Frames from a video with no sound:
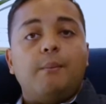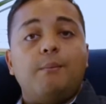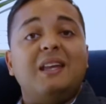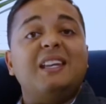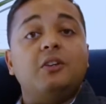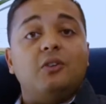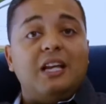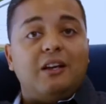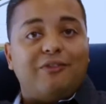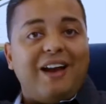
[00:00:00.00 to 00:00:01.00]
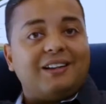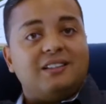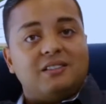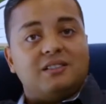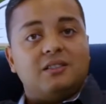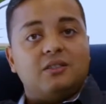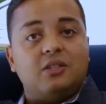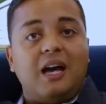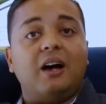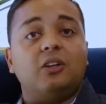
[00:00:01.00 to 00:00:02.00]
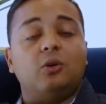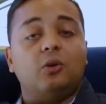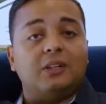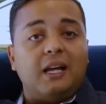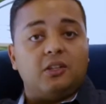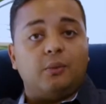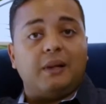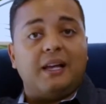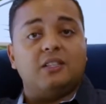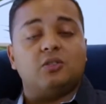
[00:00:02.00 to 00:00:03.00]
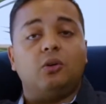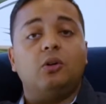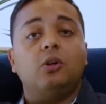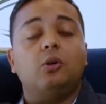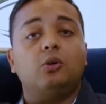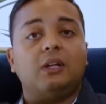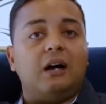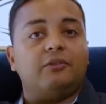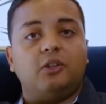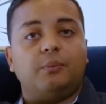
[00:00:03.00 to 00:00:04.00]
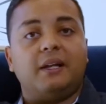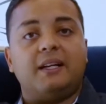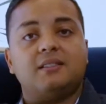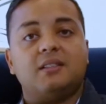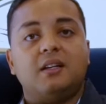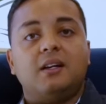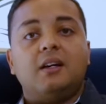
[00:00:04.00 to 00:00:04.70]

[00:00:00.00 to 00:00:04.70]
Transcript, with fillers: many unique factors to how you looked at your place or looked after your place,